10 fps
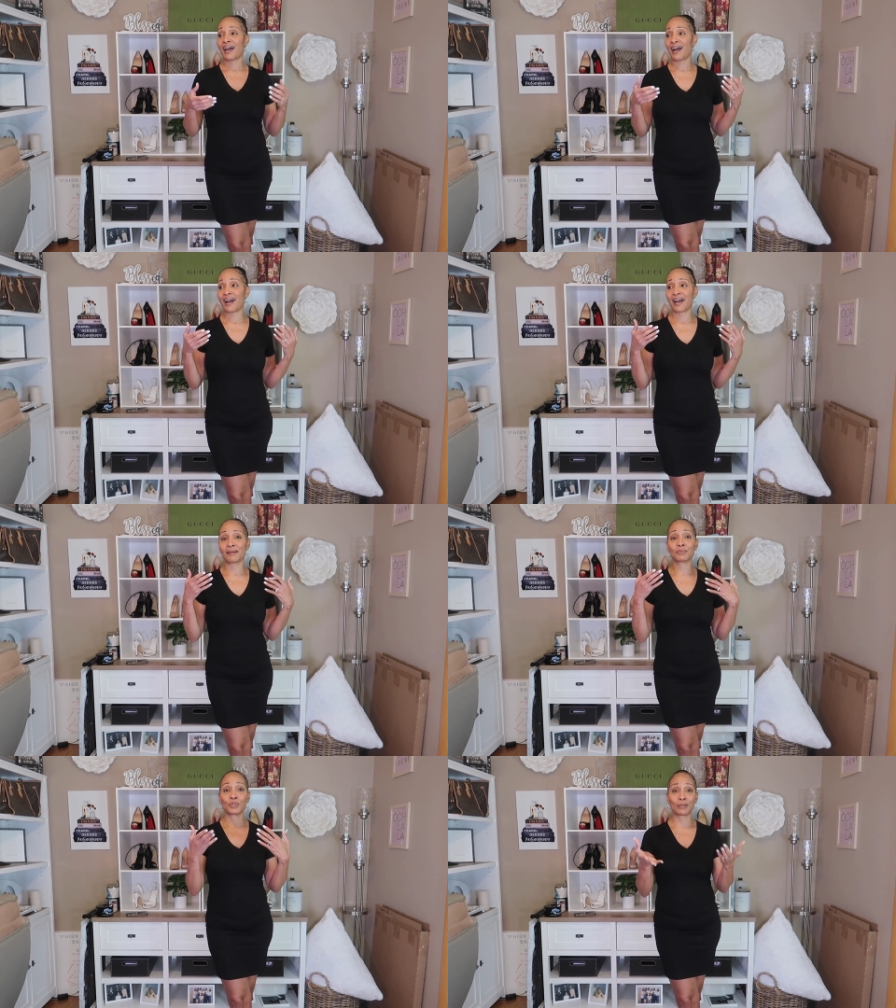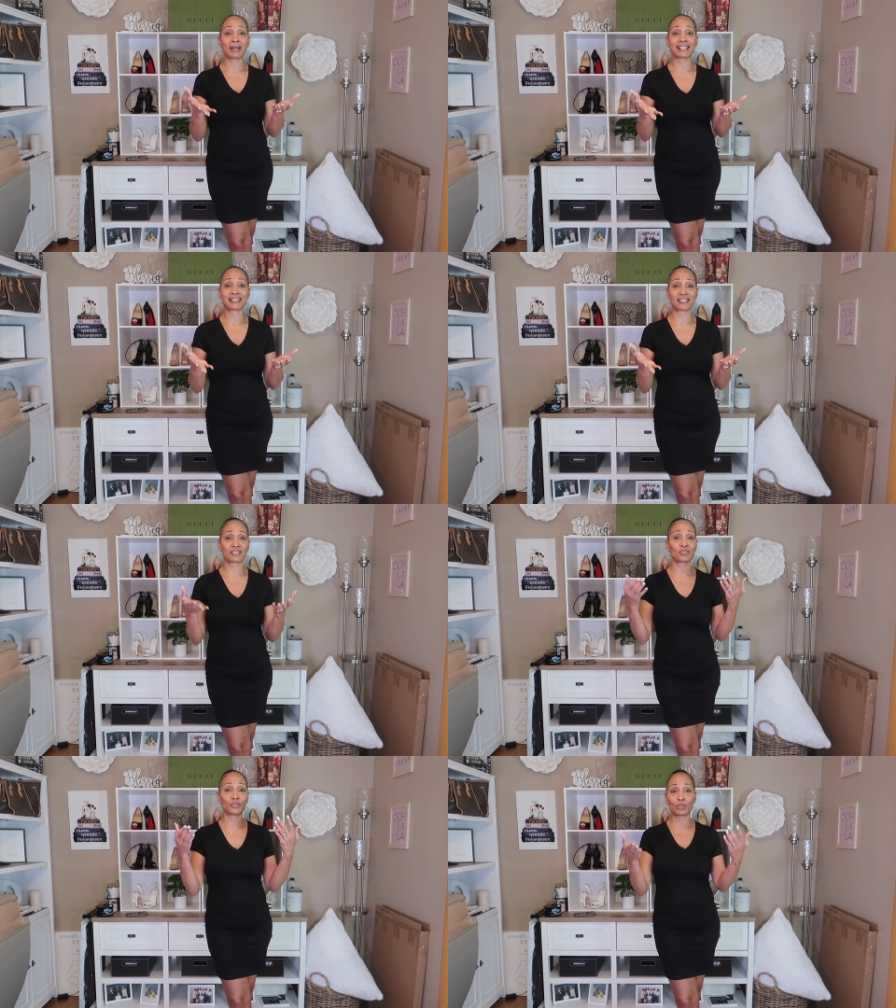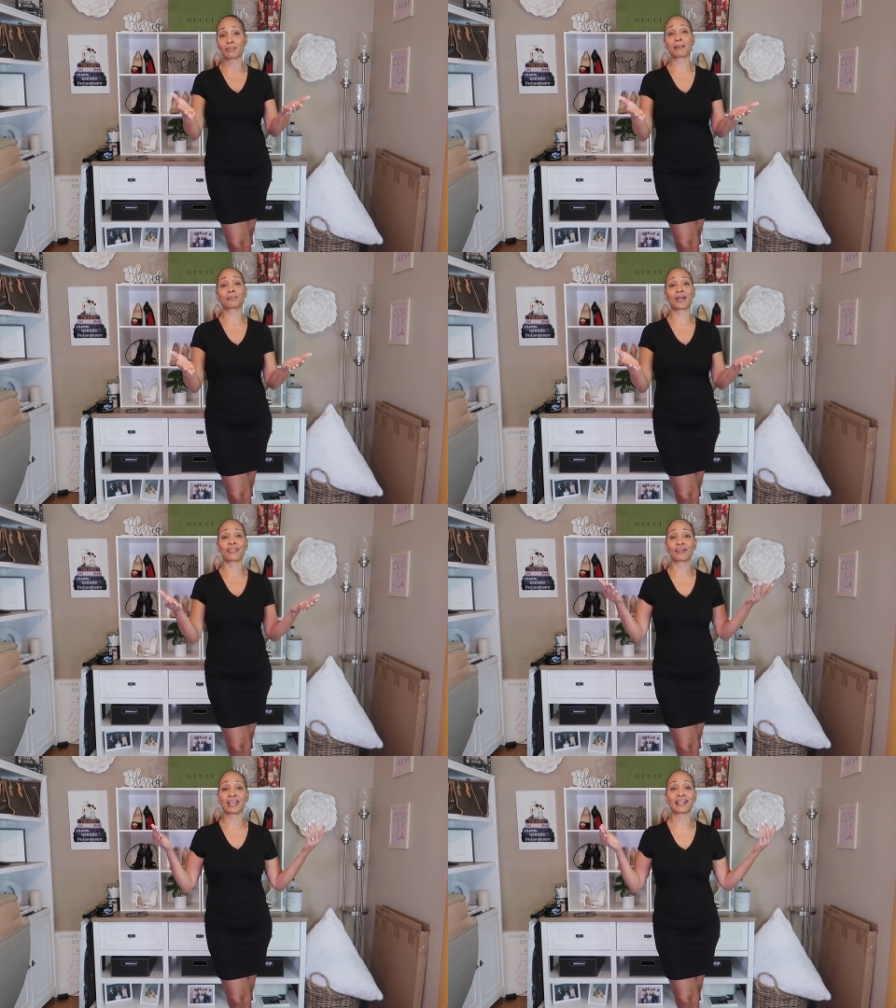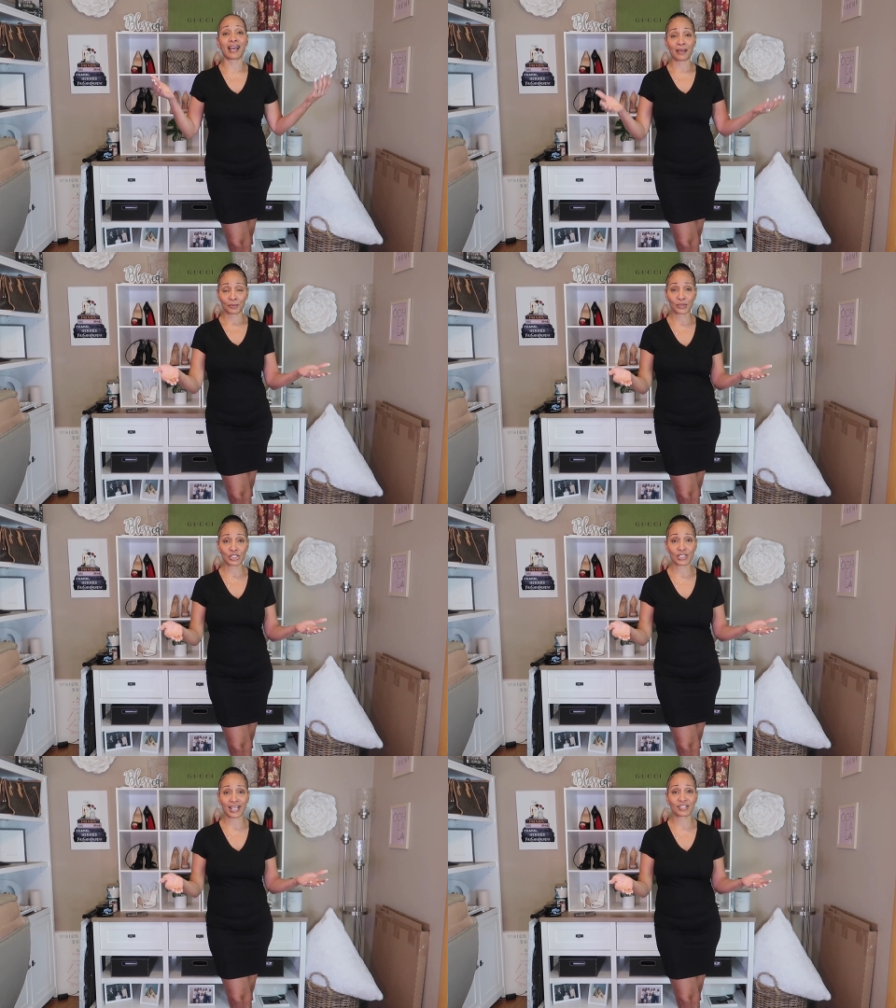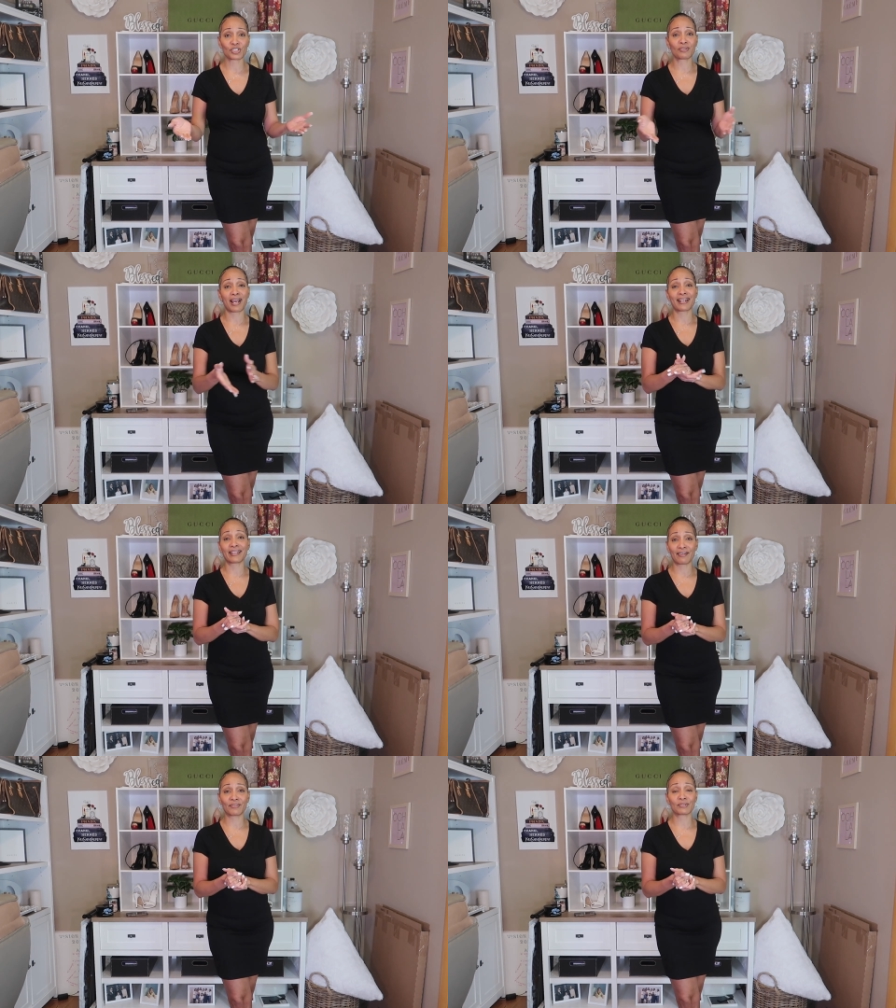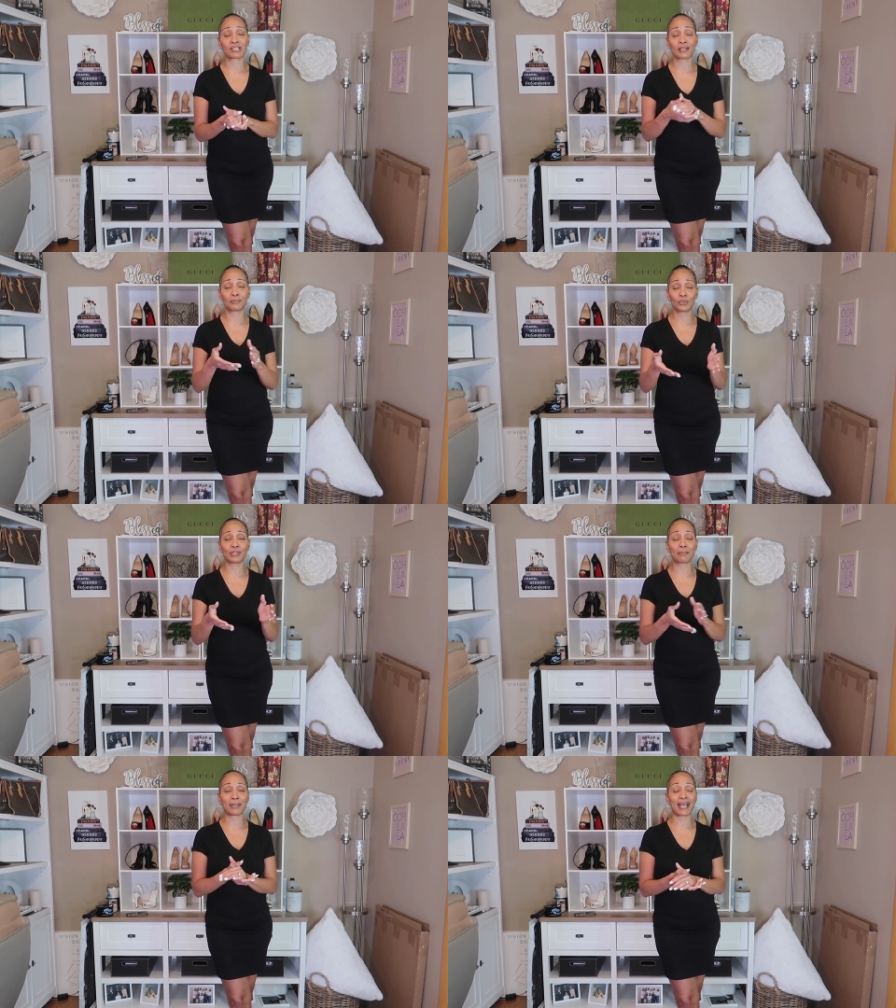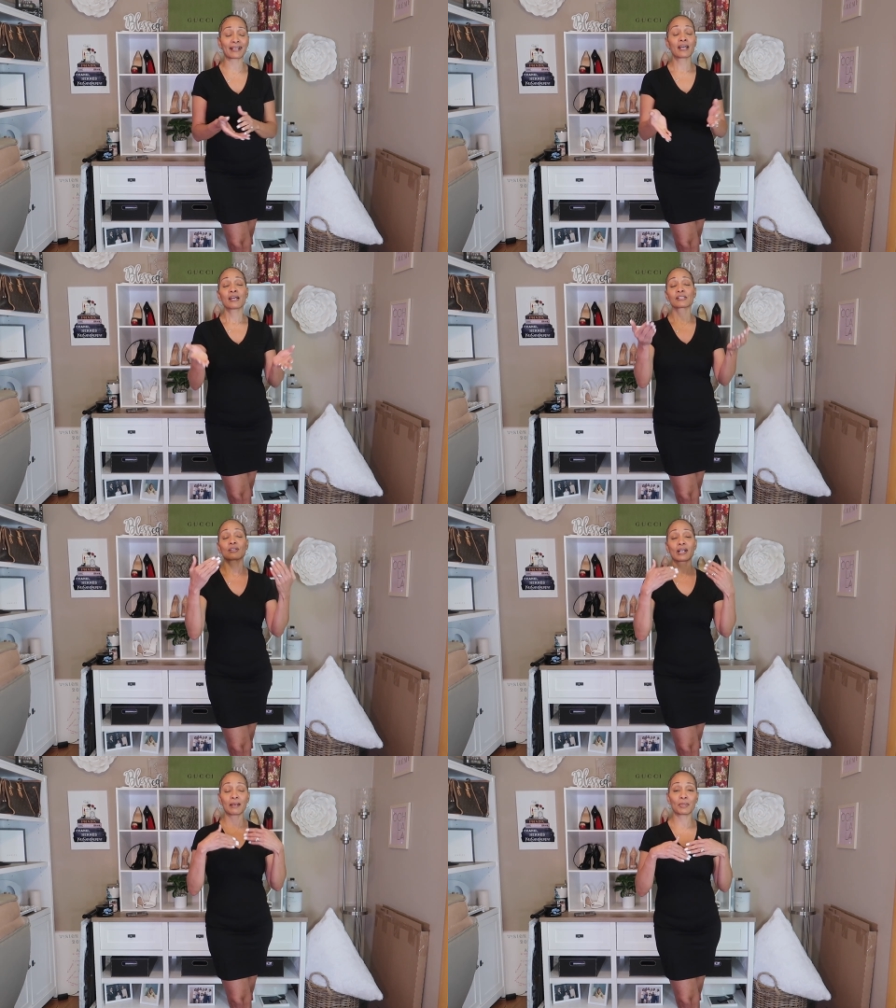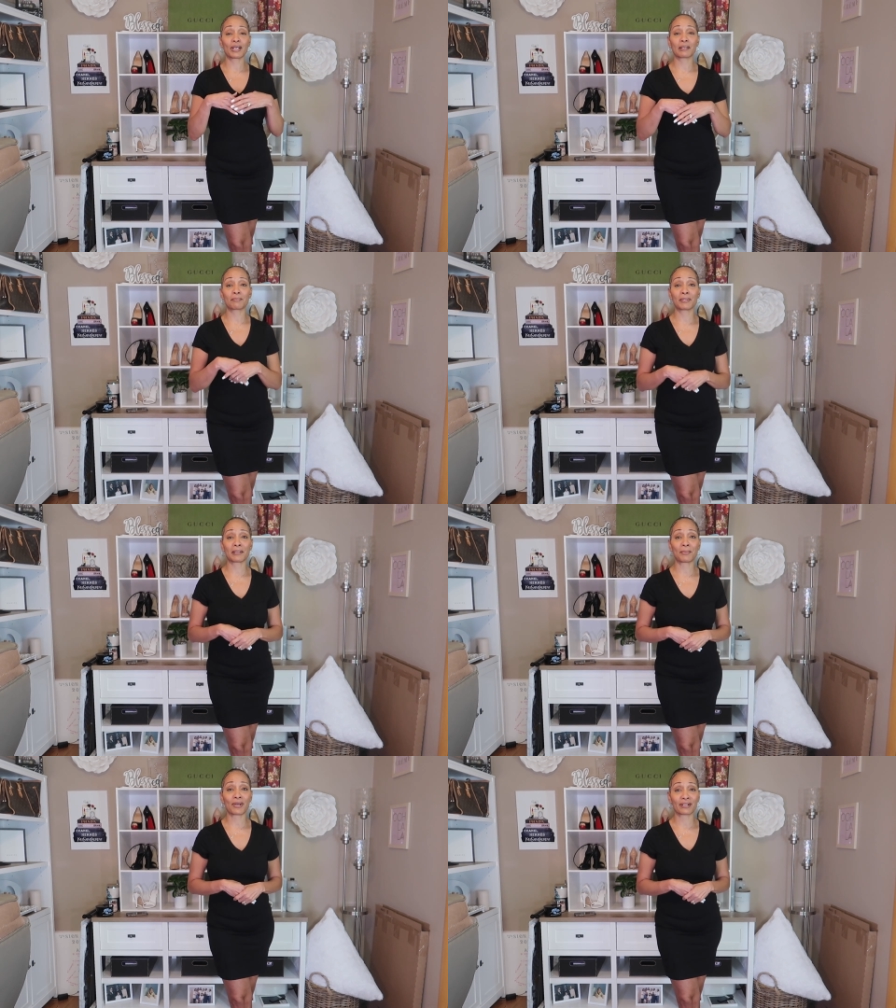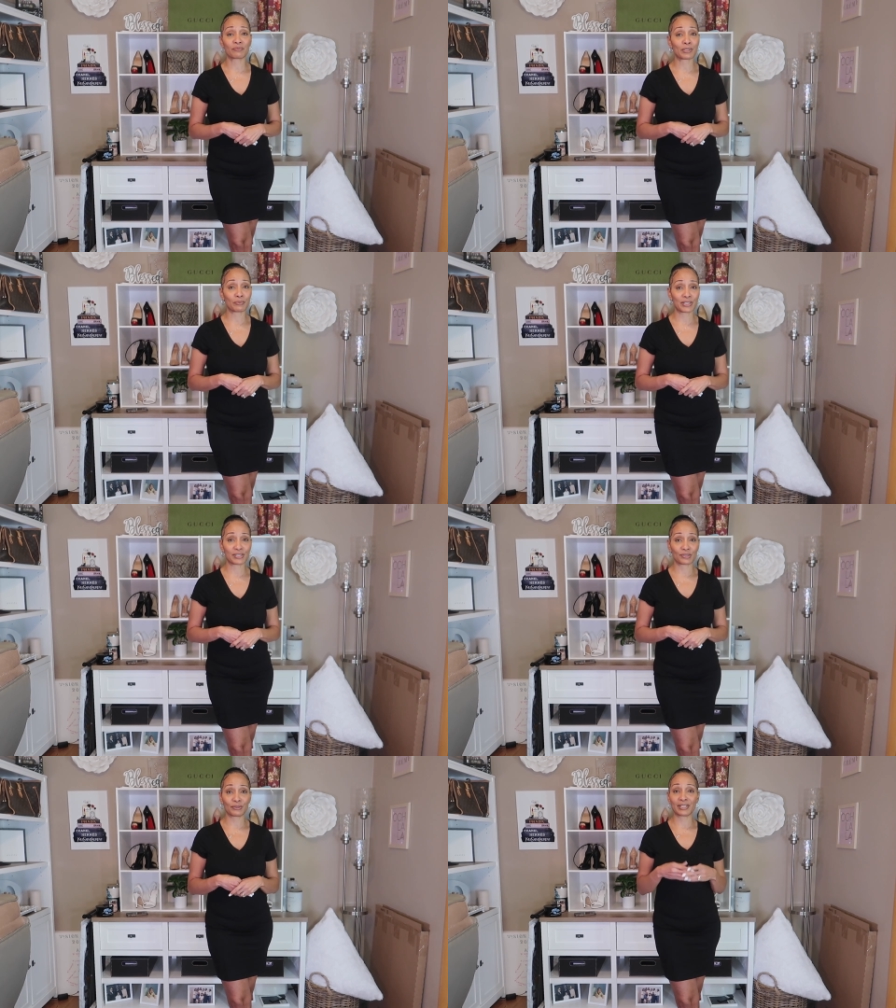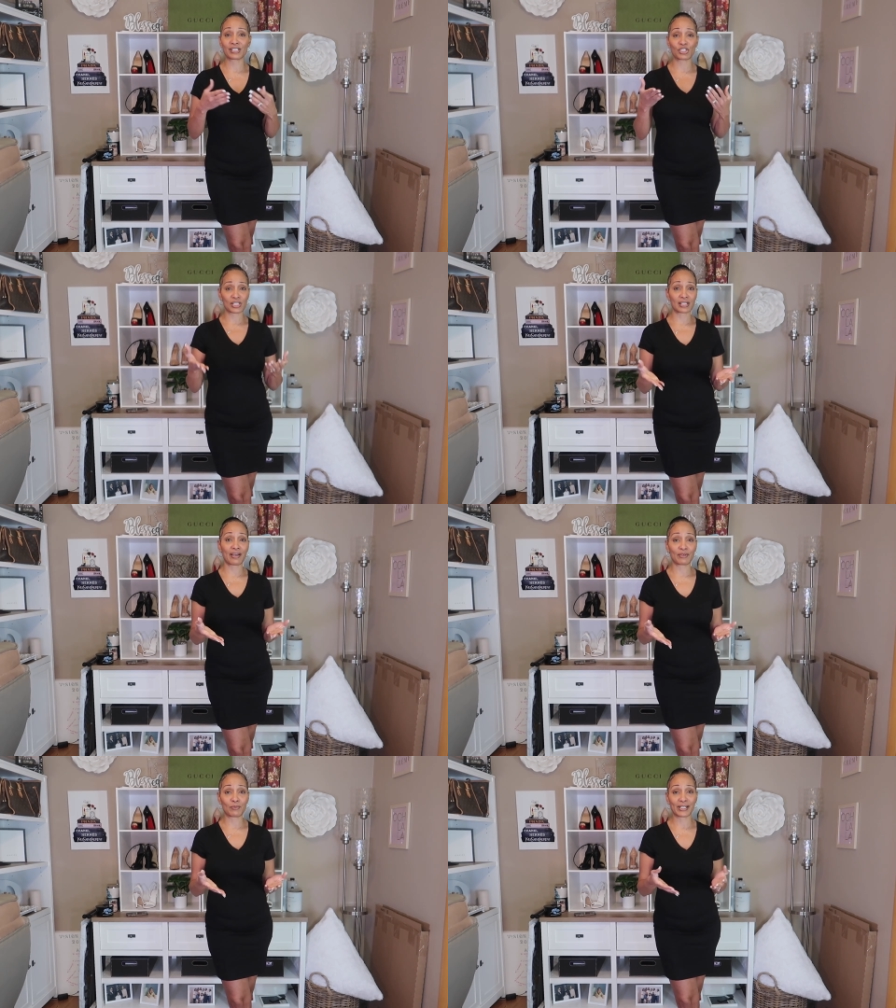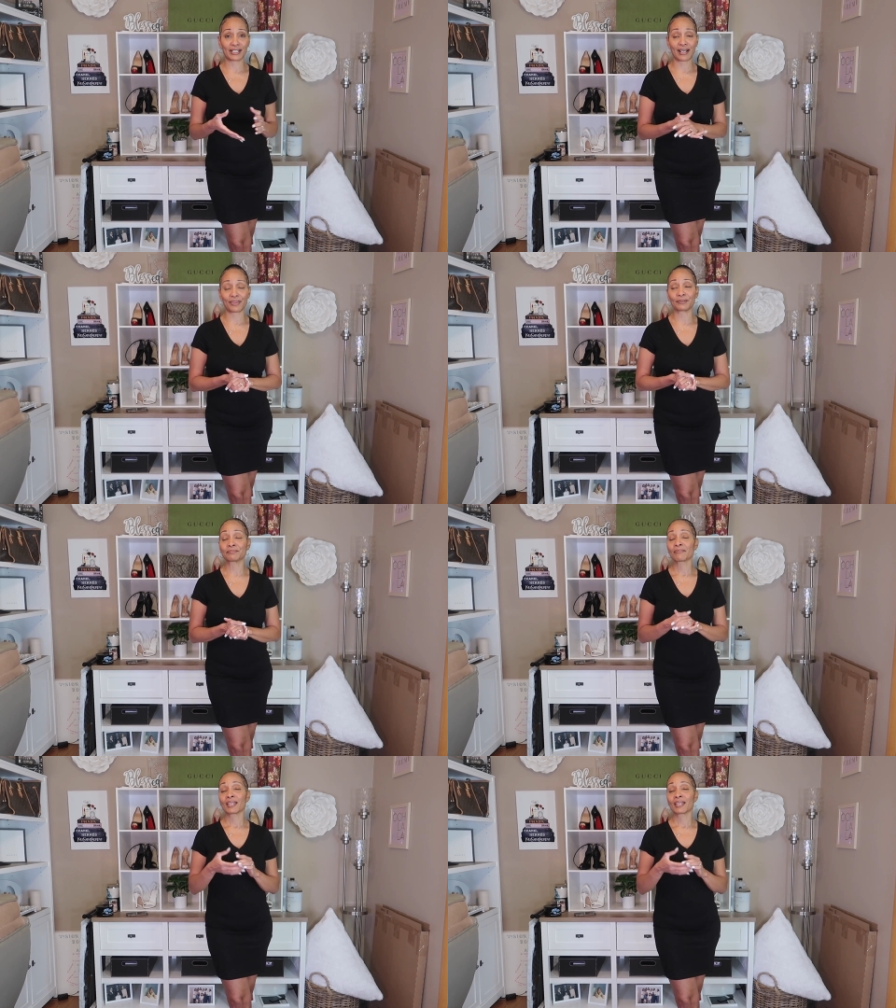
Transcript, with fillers: Um, you're my sister, you're my brother, and I appreciate you. I love you to the moon and back. So come on and be a part of what we do. It's just love on one another.